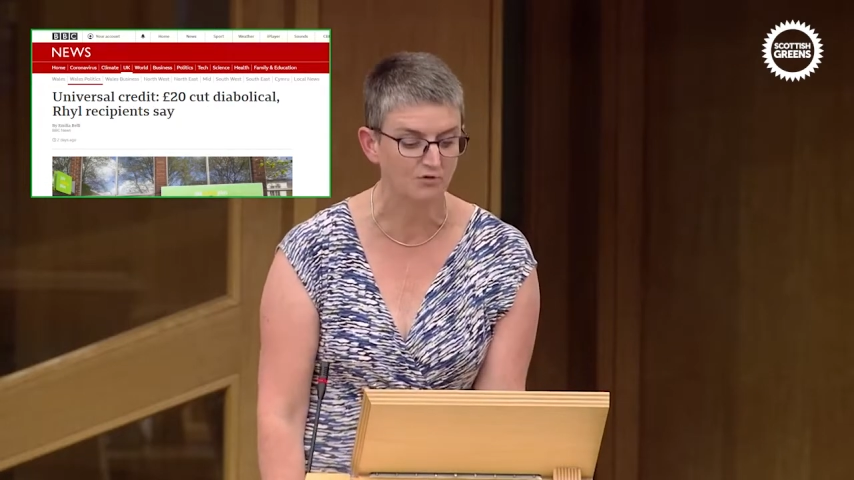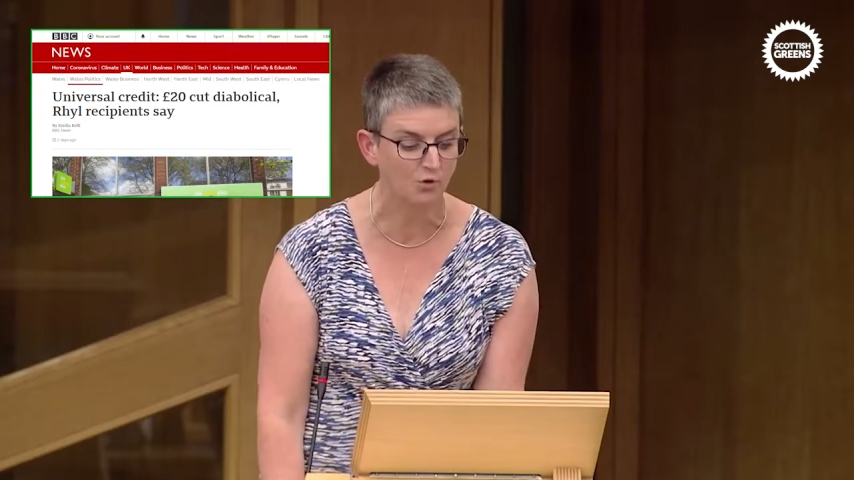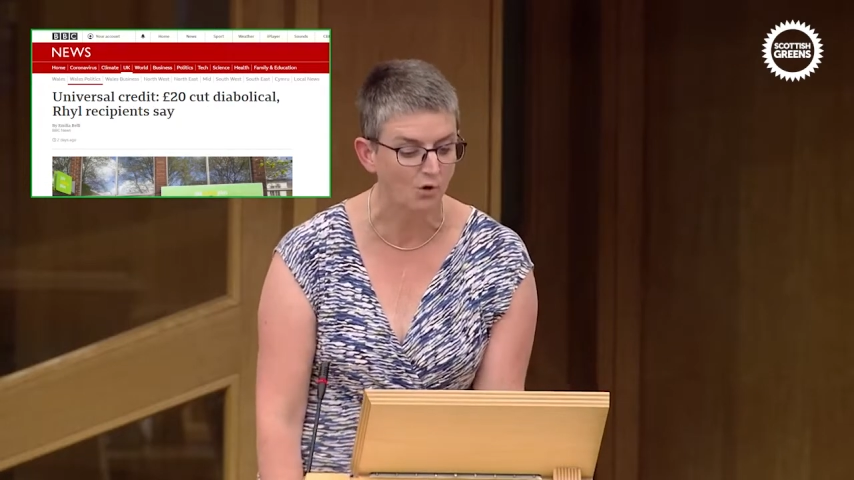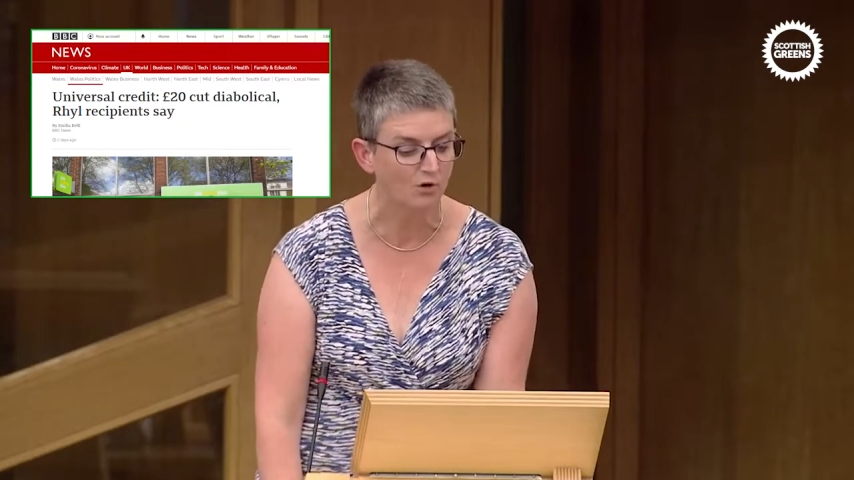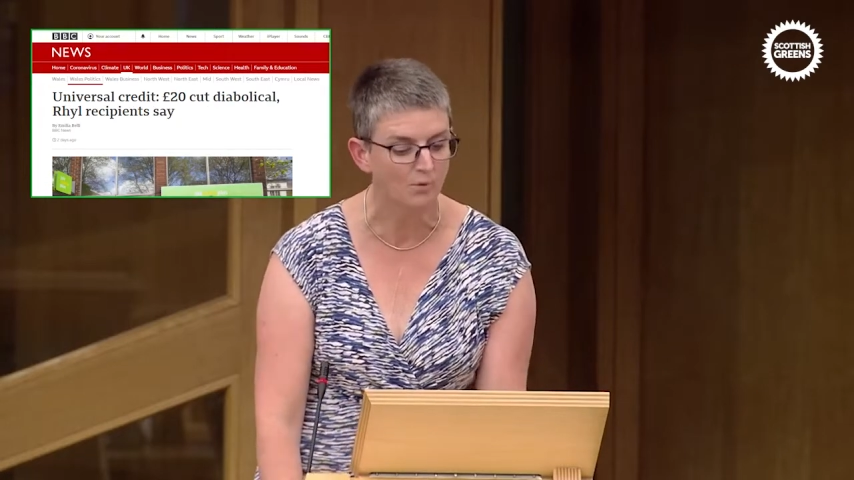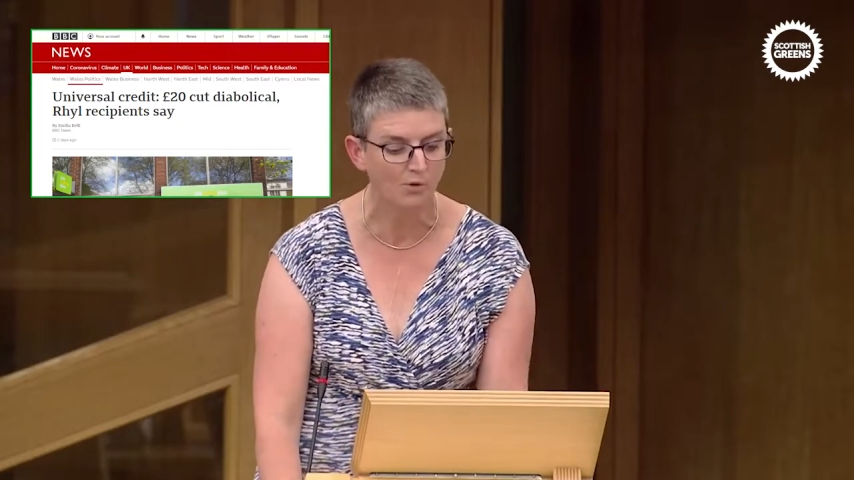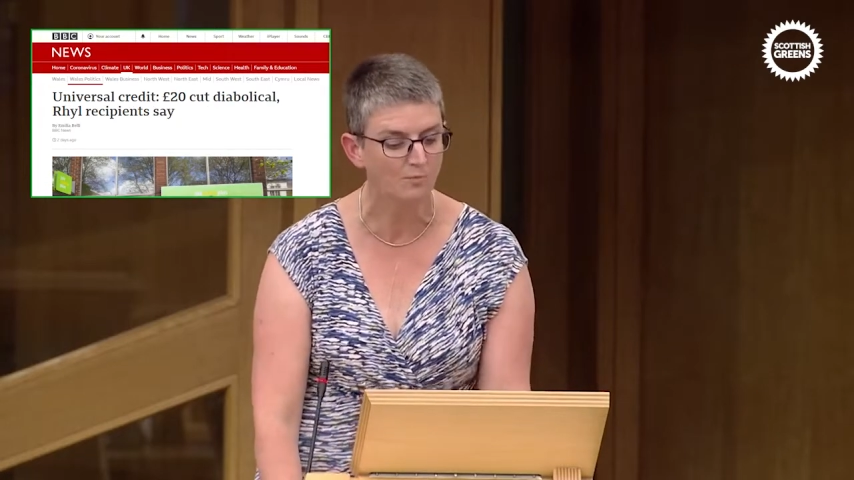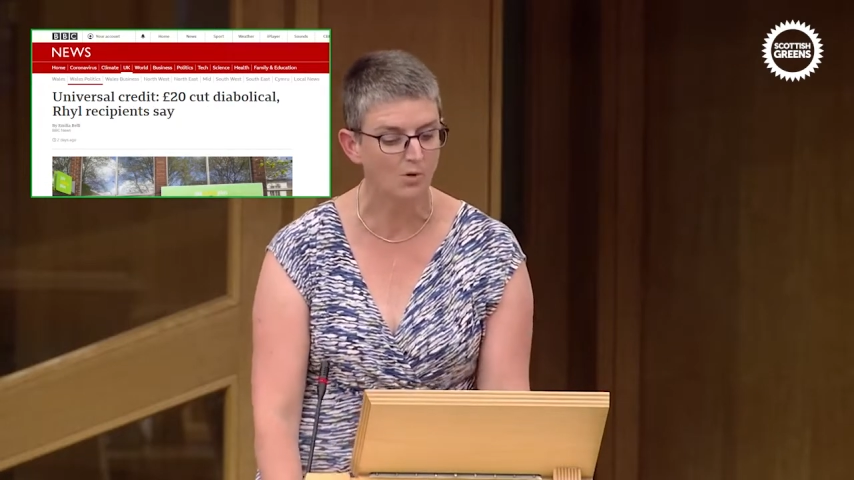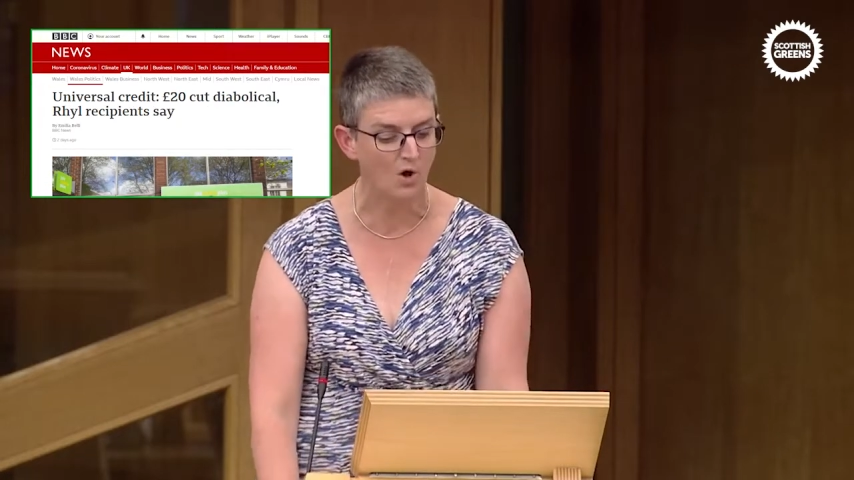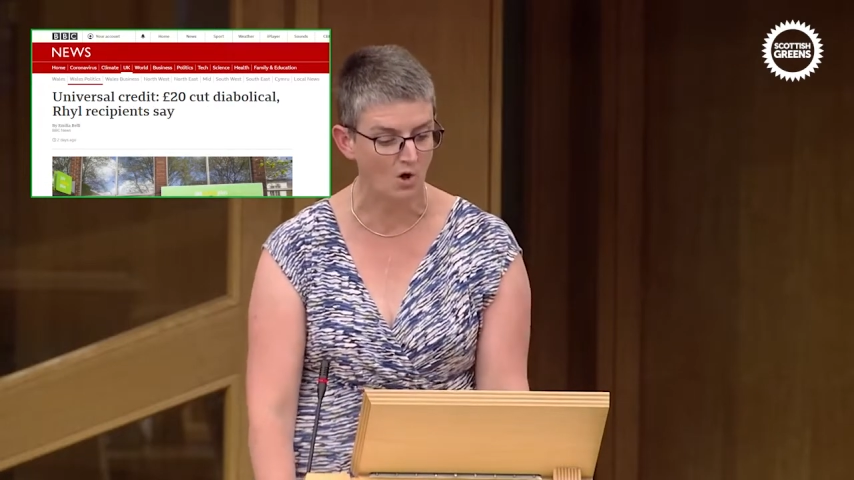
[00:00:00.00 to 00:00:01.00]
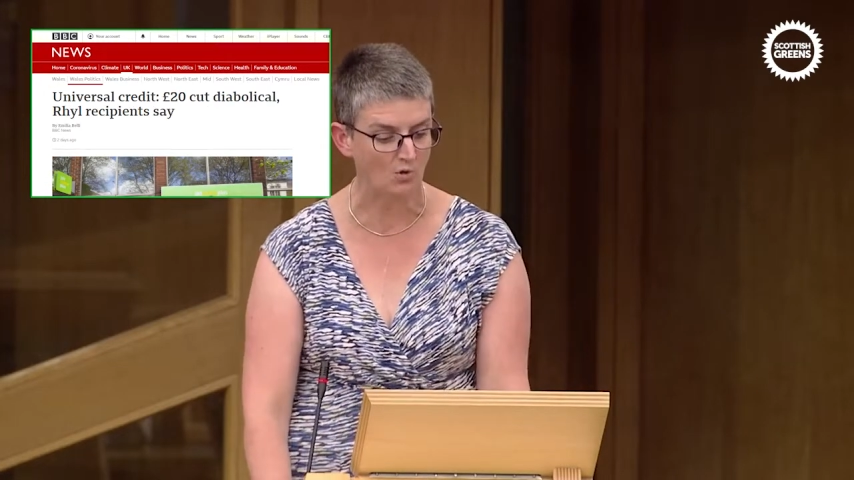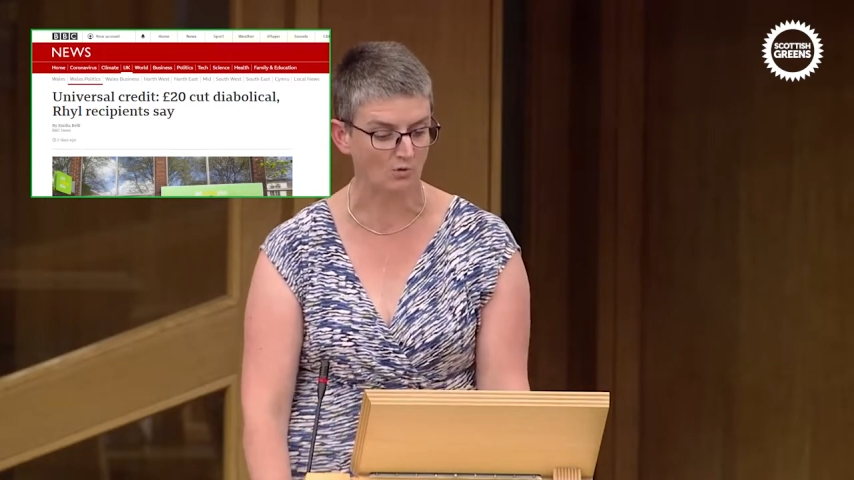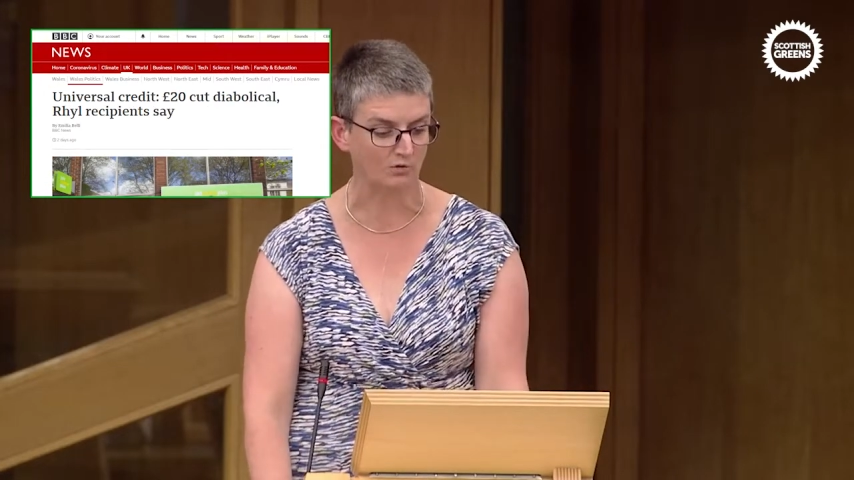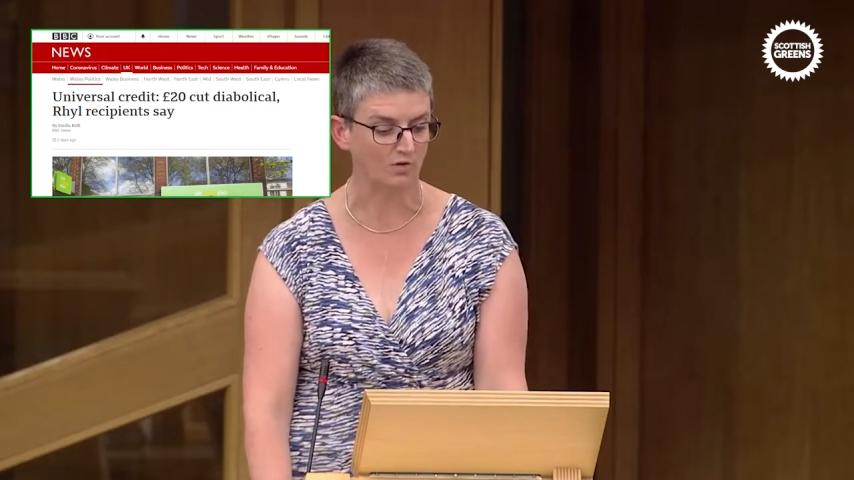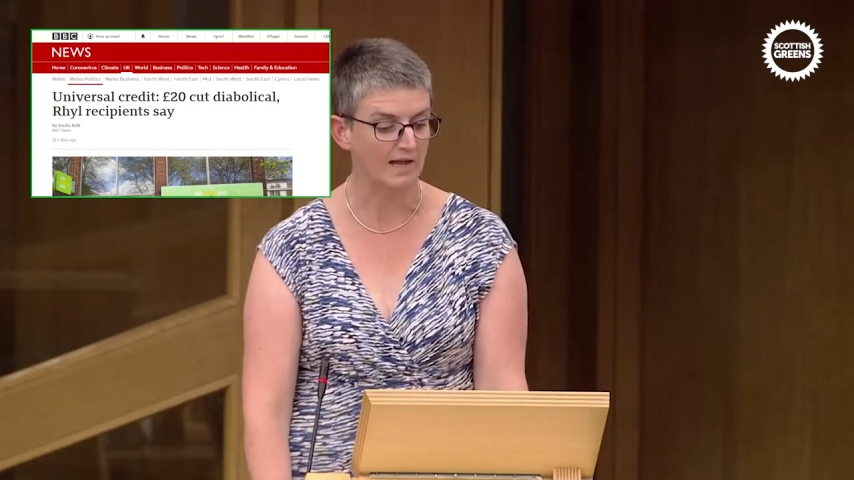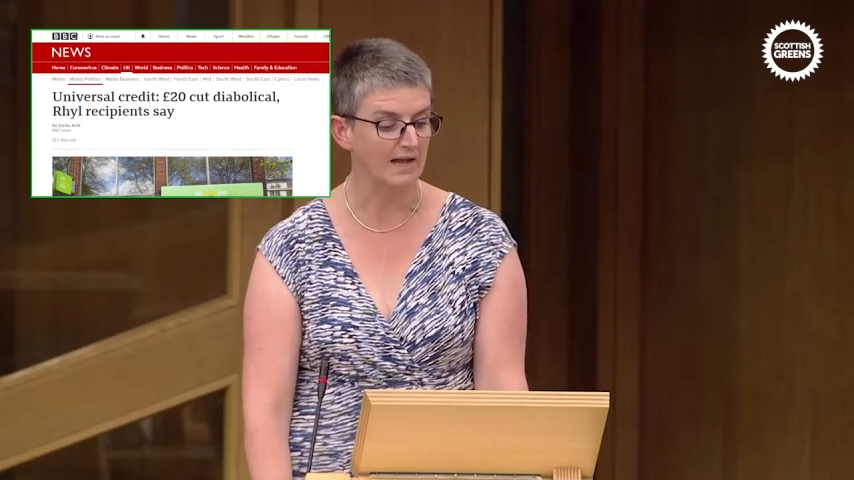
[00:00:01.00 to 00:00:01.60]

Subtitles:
torn more and more holes